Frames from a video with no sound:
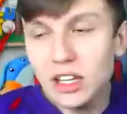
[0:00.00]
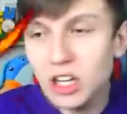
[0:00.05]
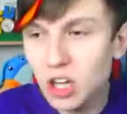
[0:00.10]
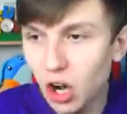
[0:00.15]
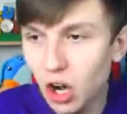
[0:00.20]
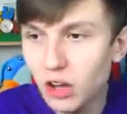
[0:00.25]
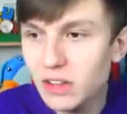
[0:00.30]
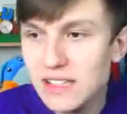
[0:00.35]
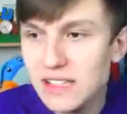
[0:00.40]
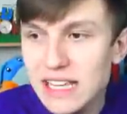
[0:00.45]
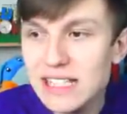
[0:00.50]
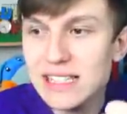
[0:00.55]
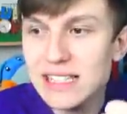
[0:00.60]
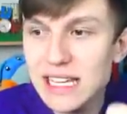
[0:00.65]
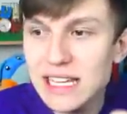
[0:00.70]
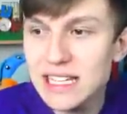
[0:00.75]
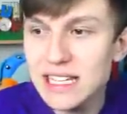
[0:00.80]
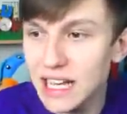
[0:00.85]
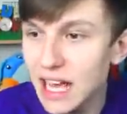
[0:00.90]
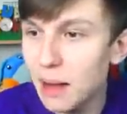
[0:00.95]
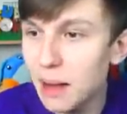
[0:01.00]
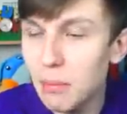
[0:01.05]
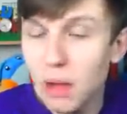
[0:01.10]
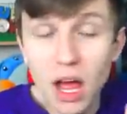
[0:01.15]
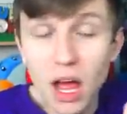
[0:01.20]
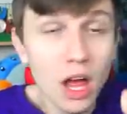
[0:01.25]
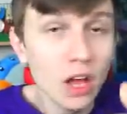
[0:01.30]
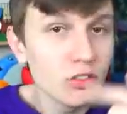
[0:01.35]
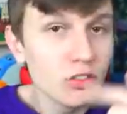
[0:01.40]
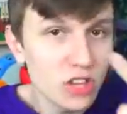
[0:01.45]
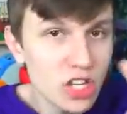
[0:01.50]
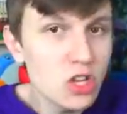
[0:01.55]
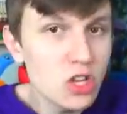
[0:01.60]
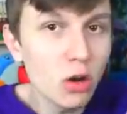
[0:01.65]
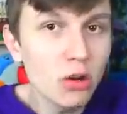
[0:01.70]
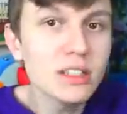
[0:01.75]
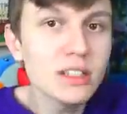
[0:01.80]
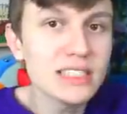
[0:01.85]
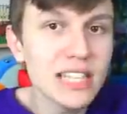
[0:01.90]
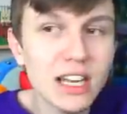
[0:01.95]
the Kante C D M, the De
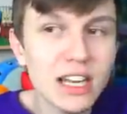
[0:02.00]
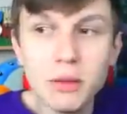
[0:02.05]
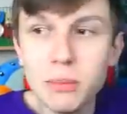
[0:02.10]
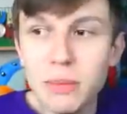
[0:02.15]
Jong centre